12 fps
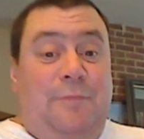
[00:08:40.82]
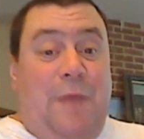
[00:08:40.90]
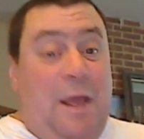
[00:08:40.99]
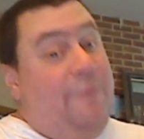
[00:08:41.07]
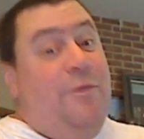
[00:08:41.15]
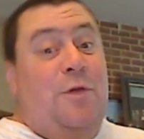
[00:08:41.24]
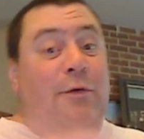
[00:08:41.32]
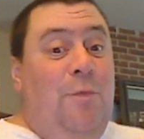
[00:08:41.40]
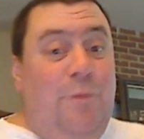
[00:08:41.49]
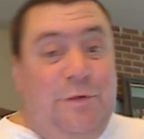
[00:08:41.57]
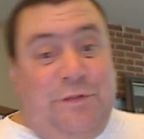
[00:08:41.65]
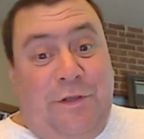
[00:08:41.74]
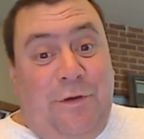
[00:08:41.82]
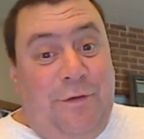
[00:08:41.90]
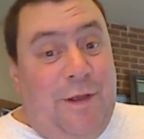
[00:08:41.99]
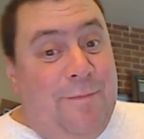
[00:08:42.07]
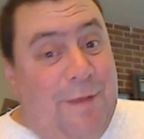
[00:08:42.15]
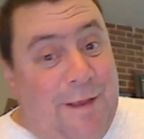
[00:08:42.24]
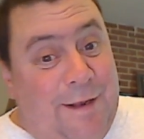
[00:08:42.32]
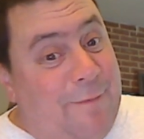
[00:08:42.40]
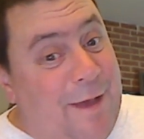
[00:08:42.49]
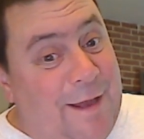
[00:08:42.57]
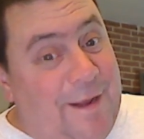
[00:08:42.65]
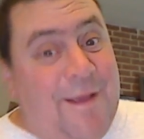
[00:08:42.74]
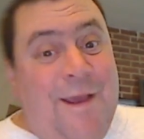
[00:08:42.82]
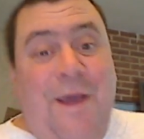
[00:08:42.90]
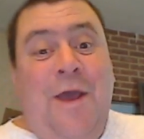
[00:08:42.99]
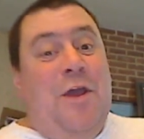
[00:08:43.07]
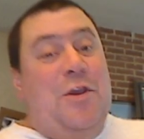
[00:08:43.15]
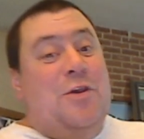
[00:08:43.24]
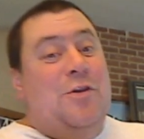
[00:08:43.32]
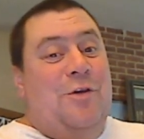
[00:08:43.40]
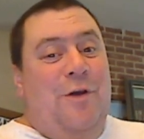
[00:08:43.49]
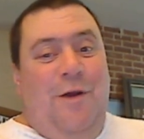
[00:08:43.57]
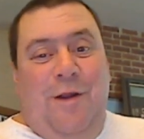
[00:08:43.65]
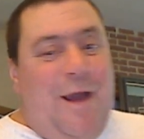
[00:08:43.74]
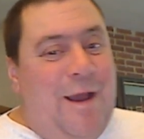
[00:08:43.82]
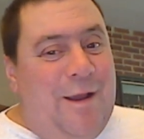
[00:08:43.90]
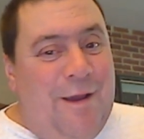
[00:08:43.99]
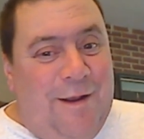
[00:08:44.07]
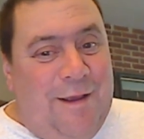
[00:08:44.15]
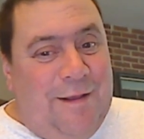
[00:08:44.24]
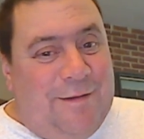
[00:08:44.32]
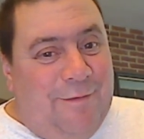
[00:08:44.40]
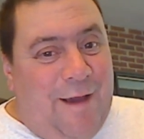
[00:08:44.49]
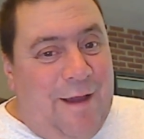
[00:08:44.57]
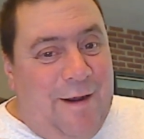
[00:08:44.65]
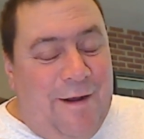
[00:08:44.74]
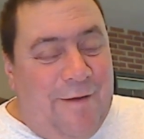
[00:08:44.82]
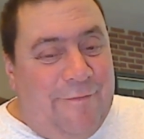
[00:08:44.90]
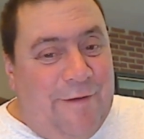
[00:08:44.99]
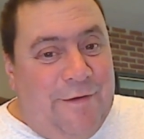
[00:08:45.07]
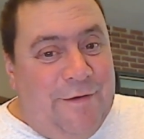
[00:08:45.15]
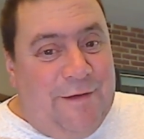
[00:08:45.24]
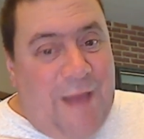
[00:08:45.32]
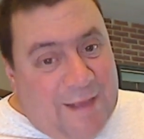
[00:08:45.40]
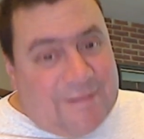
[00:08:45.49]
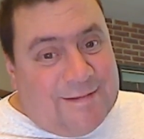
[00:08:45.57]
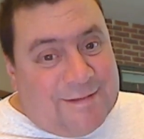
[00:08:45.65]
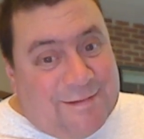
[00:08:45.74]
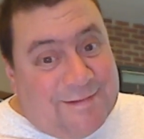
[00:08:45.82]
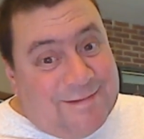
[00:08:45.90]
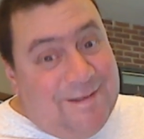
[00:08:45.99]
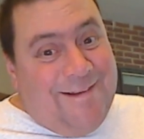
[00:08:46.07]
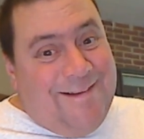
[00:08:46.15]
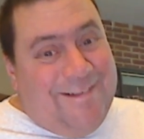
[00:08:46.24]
And if you was to donate me any money, you're not going to get to write it off on your taxes.